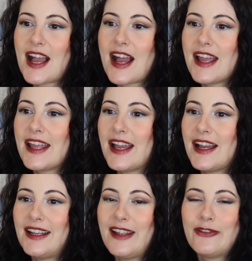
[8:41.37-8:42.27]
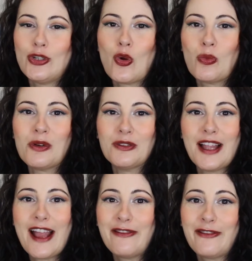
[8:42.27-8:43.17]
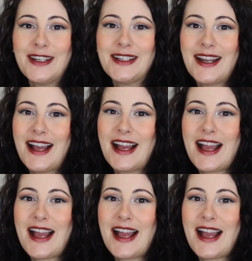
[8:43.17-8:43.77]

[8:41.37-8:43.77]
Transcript: I live a normal life and